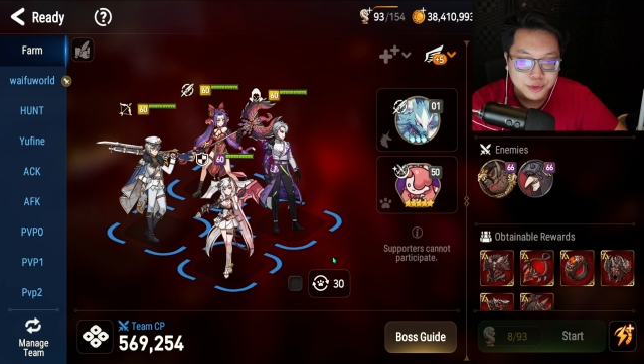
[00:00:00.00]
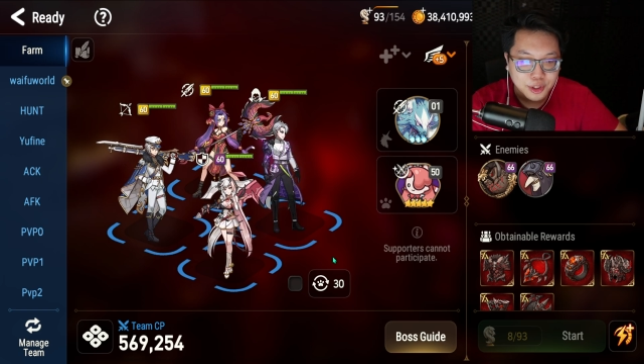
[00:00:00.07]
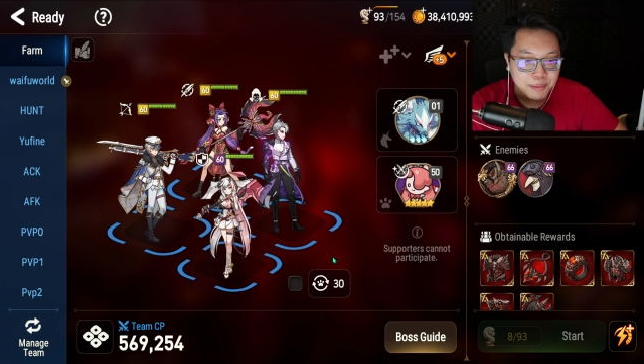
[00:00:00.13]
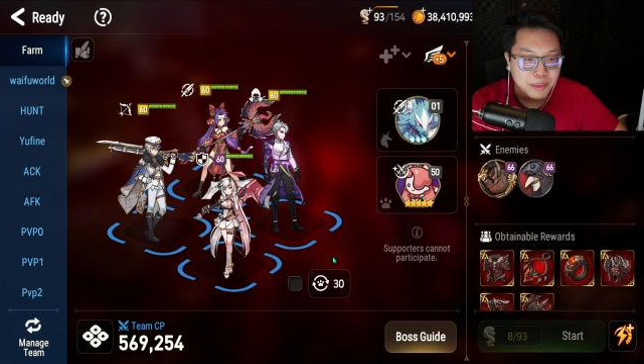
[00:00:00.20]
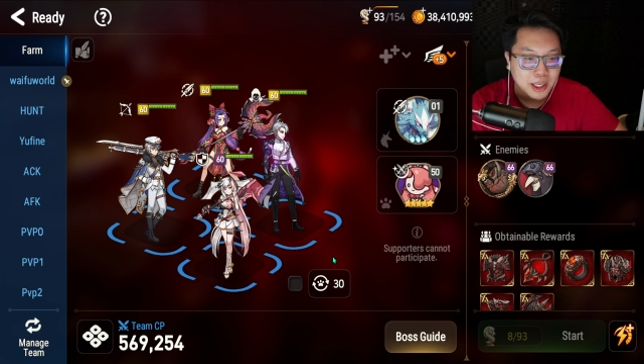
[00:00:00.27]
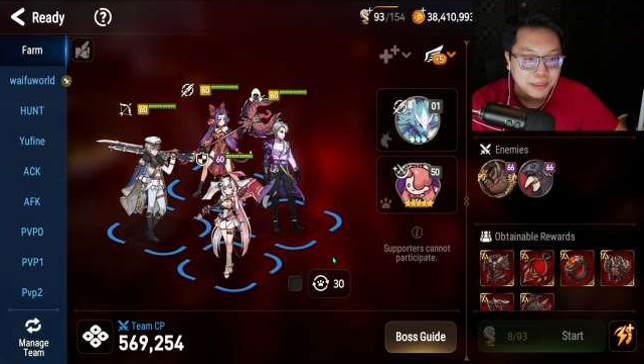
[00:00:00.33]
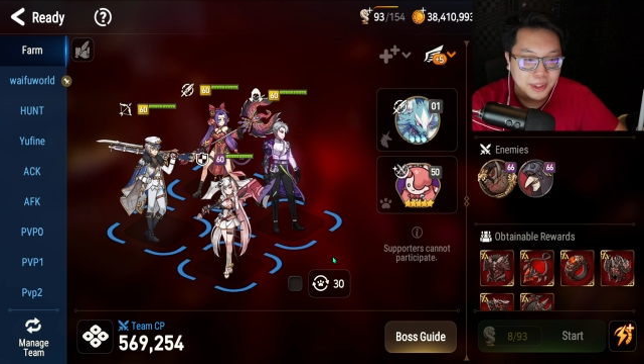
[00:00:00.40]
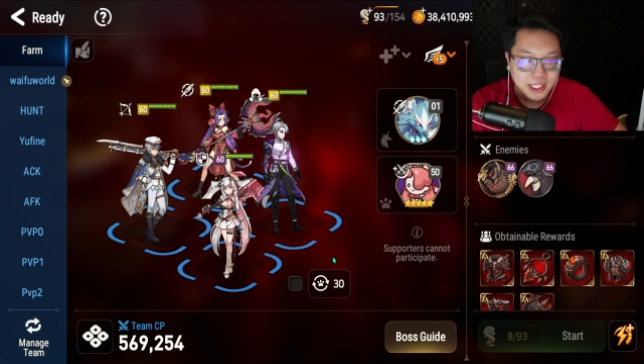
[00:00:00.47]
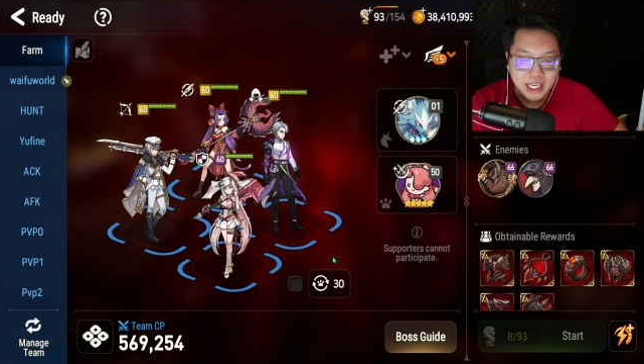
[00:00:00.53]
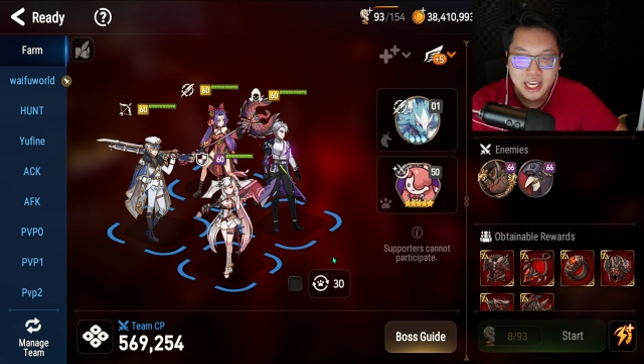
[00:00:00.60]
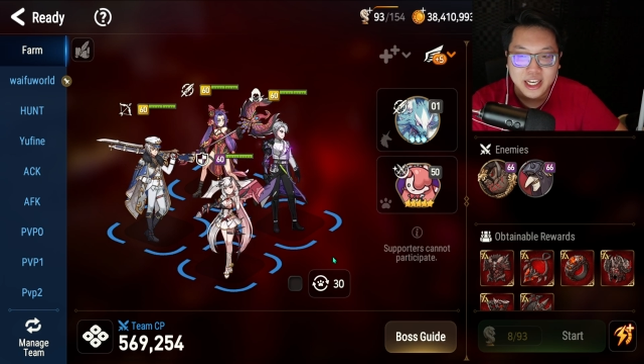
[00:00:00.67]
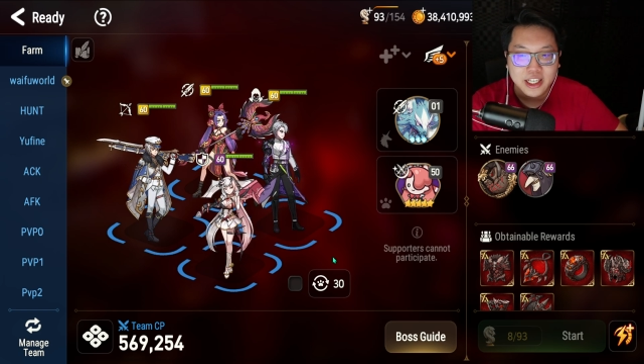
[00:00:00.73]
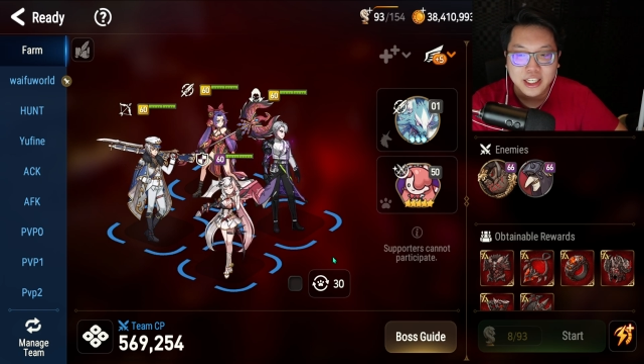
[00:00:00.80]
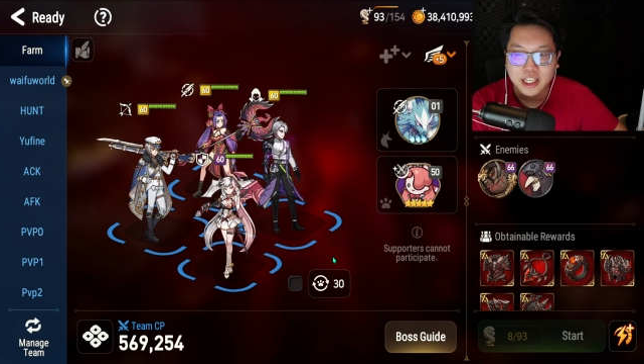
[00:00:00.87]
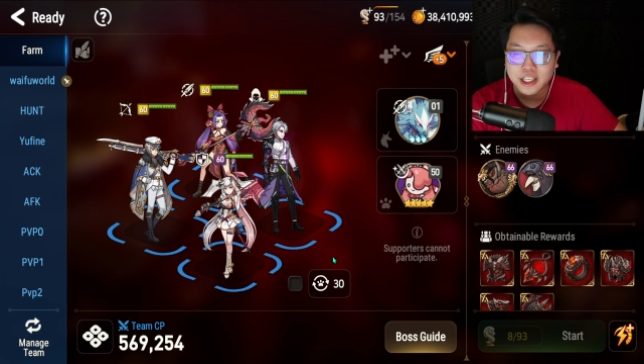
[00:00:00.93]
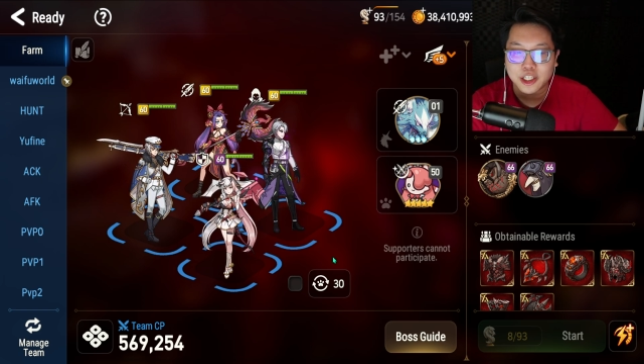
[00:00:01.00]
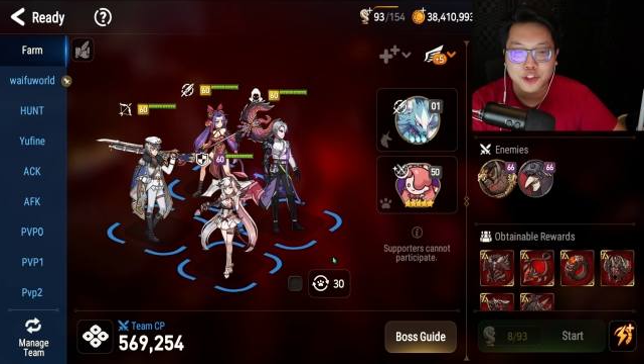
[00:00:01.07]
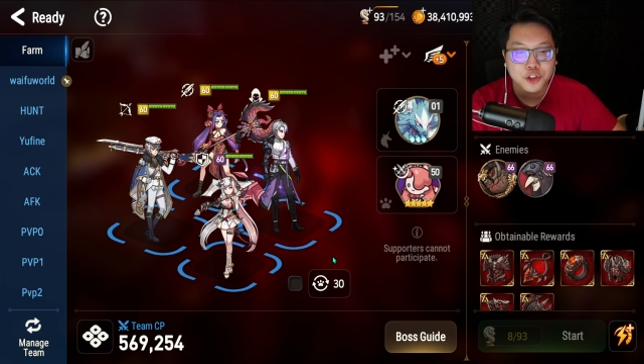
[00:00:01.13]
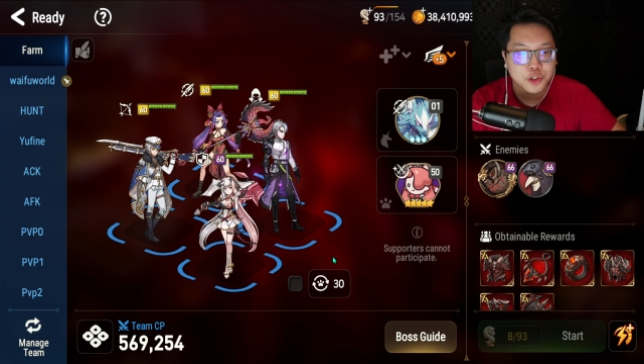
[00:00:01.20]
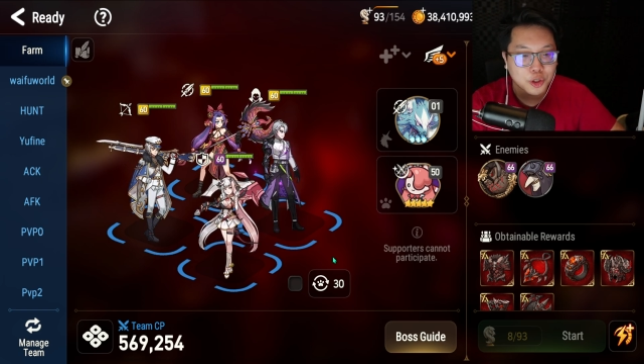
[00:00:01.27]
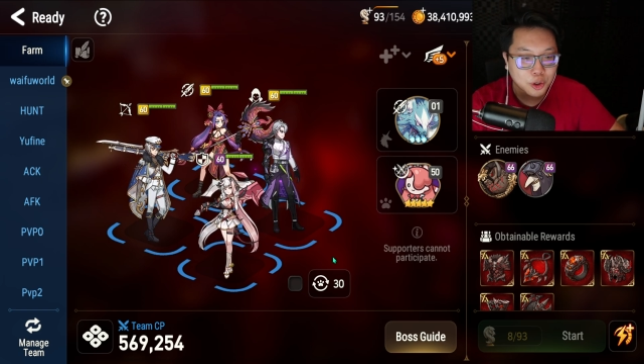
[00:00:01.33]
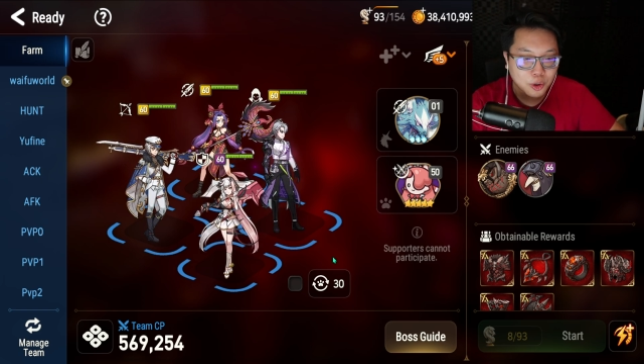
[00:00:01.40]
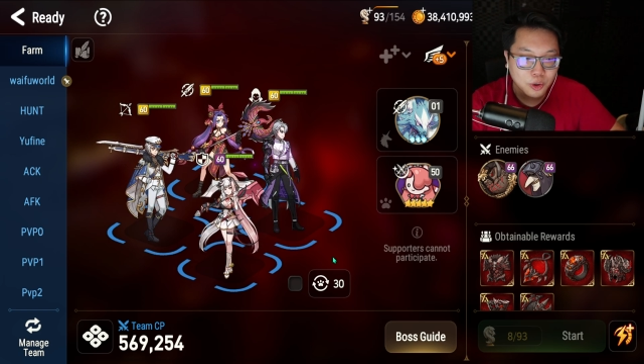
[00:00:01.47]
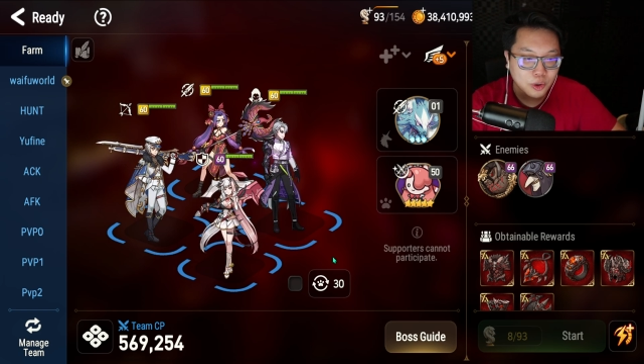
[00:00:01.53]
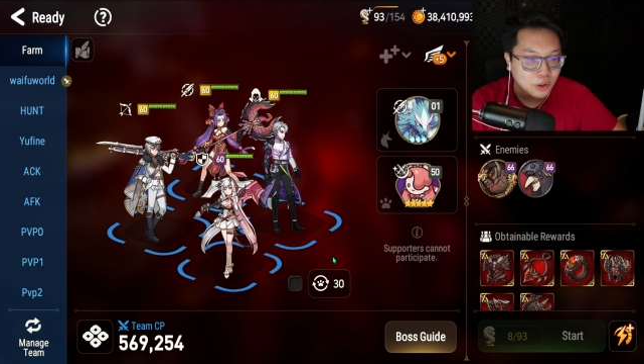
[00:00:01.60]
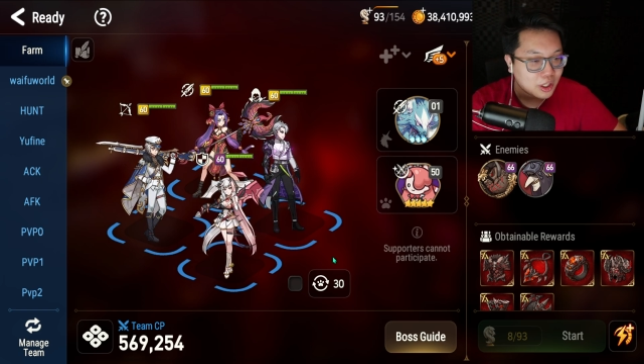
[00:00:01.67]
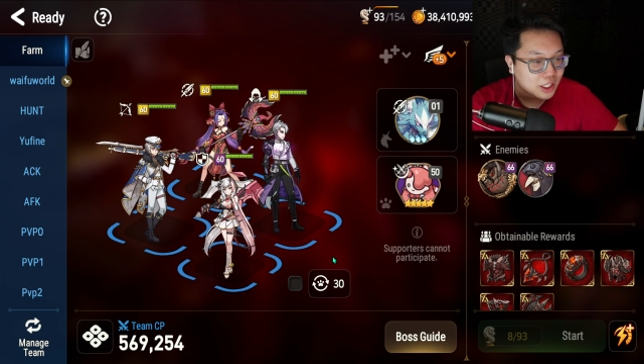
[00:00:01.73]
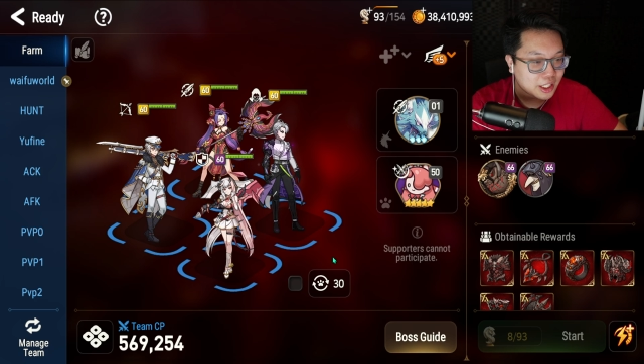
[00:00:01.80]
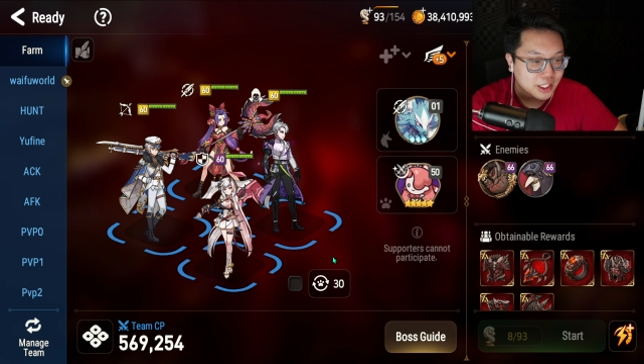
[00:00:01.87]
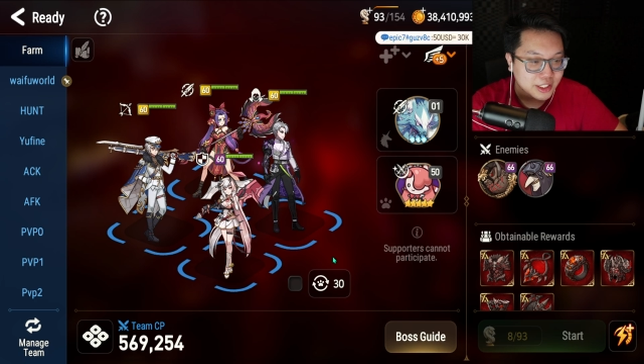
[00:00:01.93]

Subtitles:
to maybe get an additional